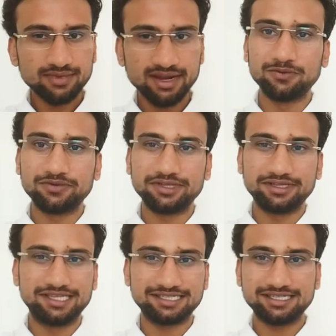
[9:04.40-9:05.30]
So
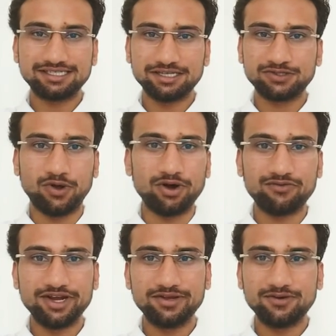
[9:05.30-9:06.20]
this is the short
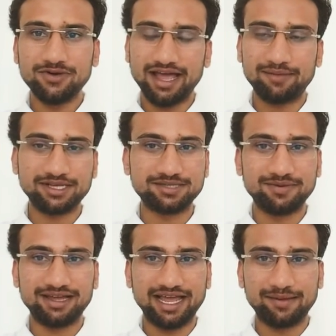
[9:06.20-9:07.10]
video.
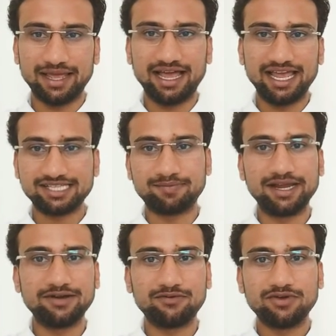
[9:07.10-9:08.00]
I
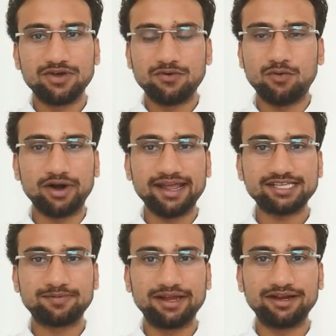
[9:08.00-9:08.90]
explained what I
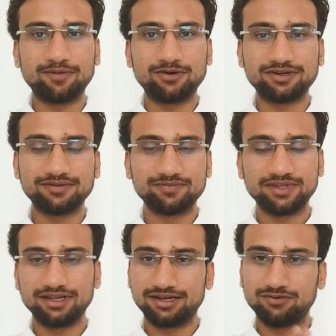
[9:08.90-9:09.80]
explained about
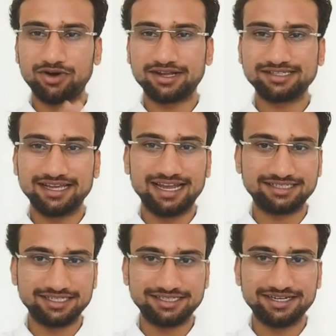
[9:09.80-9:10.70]
what is
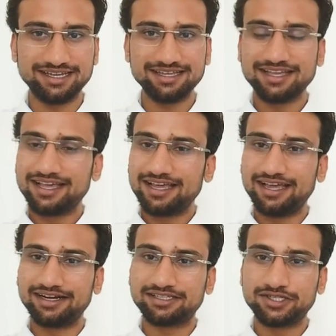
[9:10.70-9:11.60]
elasticity.
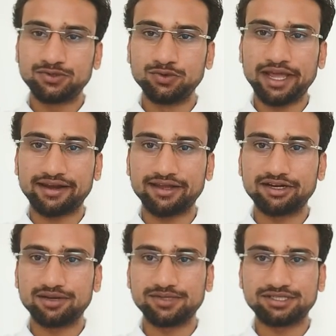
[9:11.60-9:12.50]
It's two technical
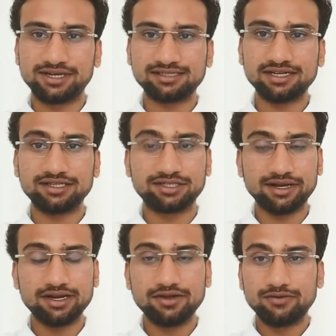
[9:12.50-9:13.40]
terms, stress and
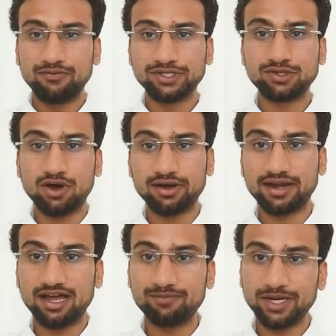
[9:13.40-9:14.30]
strain. We saw a
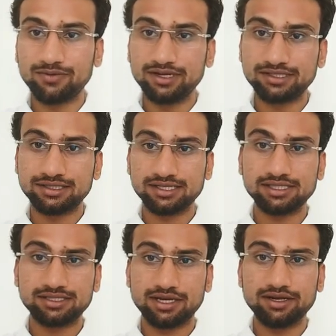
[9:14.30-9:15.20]
graph between stress
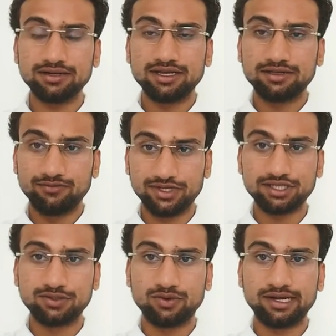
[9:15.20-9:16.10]
and strain, which
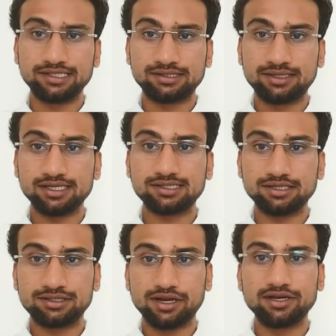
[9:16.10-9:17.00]
is known as stress
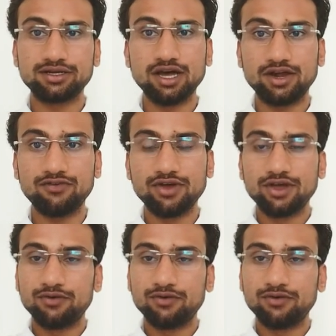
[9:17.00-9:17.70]
strain curve.